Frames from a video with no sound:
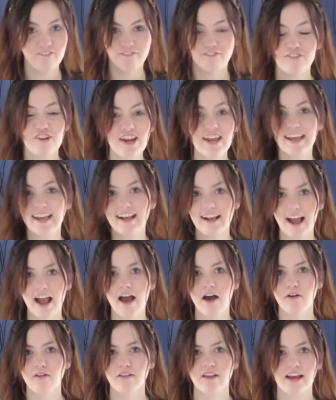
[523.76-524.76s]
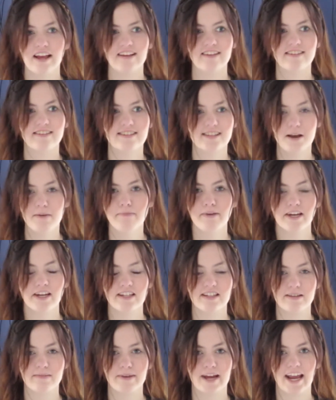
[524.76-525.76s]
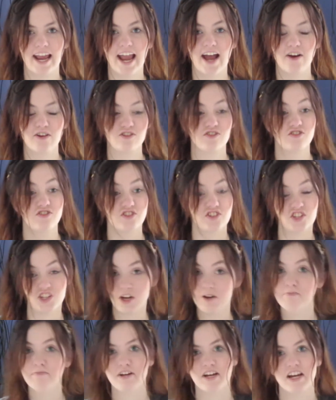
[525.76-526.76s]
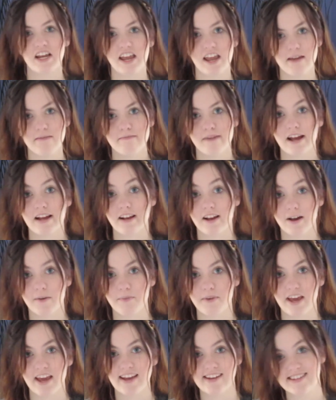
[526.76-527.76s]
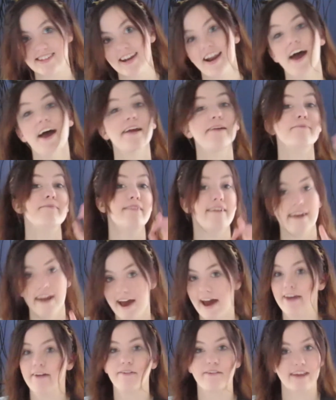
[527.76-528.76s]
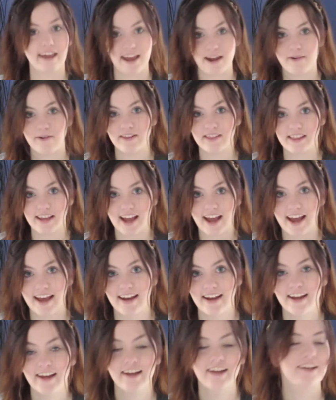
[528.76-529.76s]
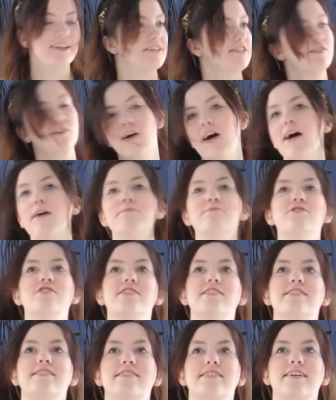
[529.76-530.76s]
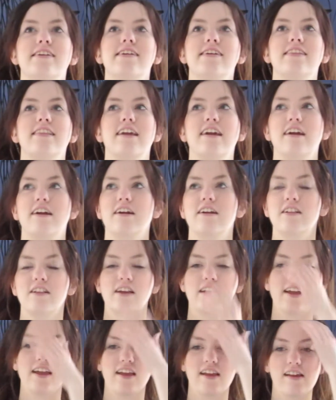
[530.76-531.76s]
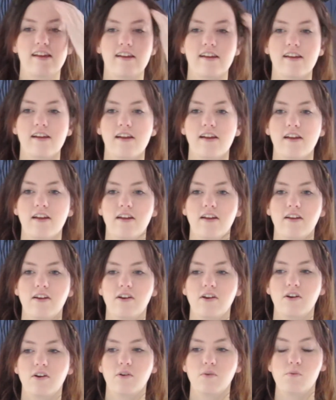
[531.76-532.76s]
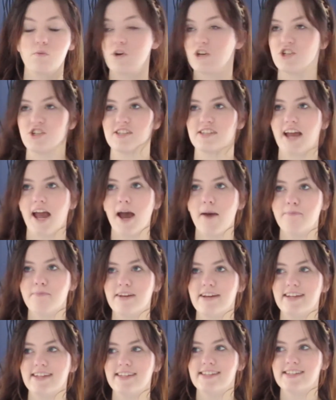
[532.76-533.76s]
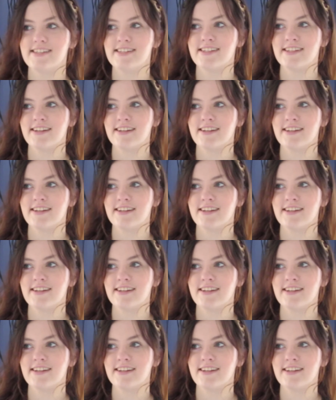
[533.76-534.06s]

freaking out, like somebody's in my house. Somebody ate my cupcakes, and I am not okay with that. So I'm just sitting there like, what just happened?